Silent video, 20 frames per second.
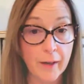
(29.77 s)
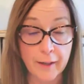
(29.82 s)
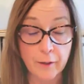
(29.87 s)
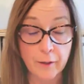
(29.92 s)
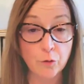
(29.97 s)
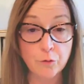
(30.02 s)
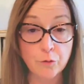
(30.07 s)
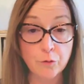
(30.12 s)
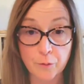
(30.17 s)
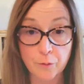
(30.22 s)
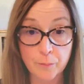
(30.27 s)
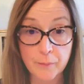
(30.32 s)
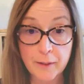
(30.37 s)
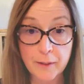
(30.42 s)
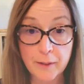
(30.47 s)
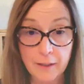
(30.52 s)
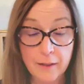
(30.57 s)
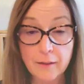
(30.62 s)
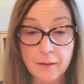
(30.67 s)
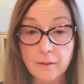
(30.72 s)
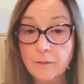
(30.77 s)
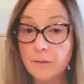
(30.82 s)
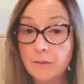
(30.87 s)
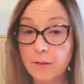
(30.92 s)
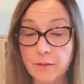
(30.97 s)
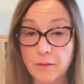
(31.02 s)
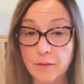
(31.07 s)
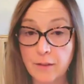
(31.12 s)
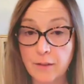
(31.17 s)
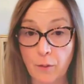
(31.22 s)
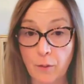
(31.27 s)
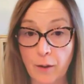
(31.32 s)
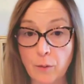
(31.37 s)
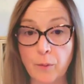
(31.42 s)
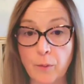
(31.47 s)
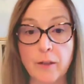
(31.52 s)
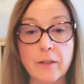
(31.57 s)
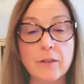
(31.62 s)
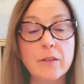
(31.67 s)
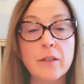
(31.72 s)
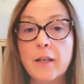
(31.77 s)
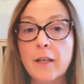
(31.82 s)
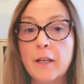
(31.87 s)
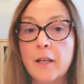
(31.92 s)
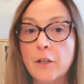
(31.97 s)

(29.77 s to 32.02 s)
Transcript: I know for me, this is how I was.